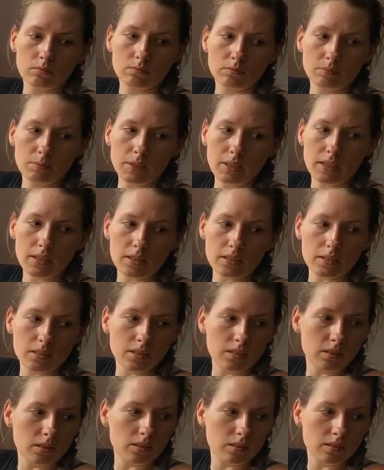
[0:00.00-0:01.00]
because
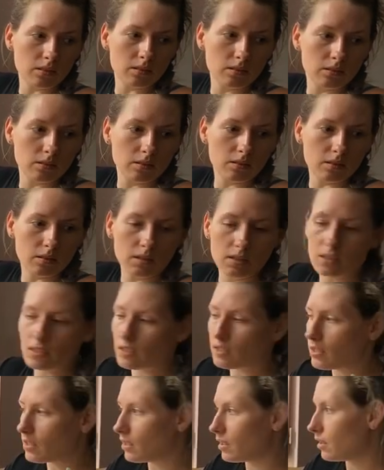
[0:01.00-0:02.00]
this
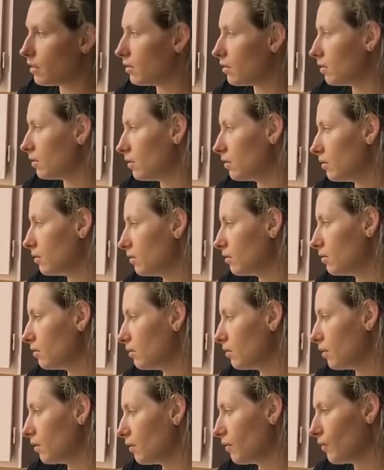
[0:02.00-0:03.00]
is a
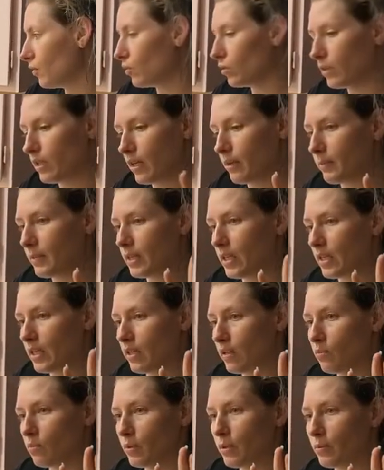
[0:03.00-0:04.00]
full-time
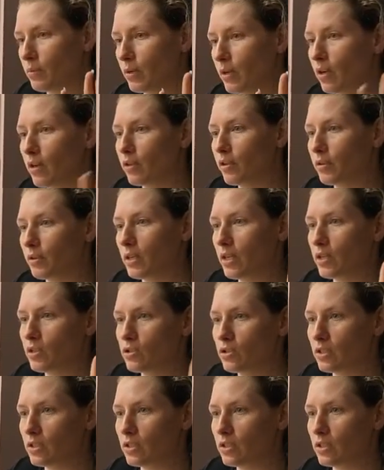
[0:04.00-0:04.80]
gig when we're on location